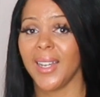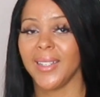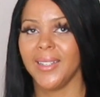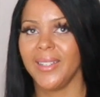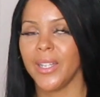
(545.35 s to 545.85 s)

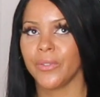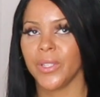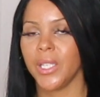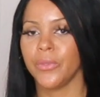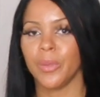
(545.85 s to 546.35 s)
I'd never
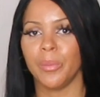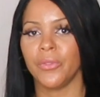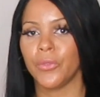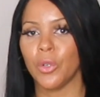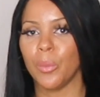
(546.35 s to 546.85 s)
even
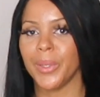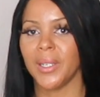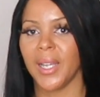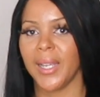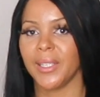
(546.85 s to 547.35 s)
before
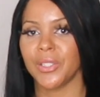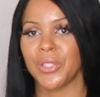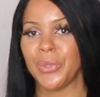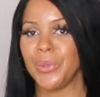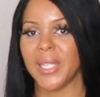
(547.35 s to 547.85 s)
been like
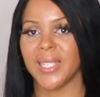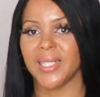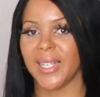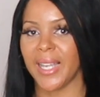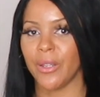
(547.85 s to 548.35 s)
2
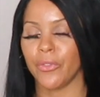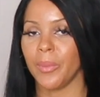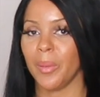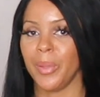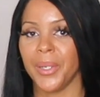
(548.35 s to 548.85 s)
days late for
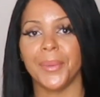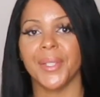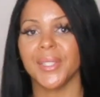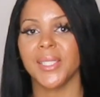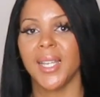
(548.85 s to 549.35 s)
my
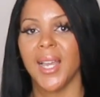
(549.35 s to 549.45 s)
period.